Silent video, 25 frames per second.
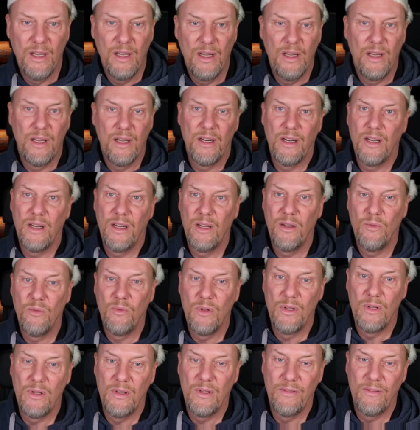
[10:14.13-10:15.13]
And I
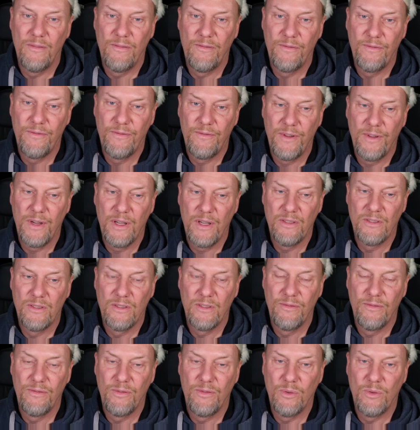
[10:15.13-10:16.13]
will
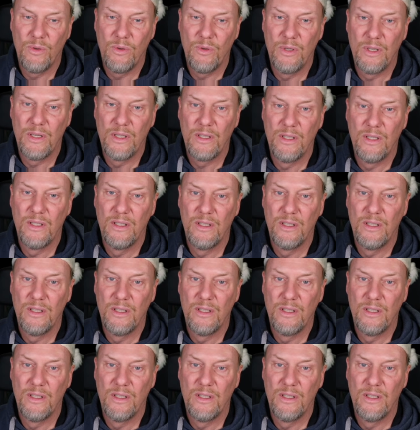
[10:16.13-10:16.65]
fast forward.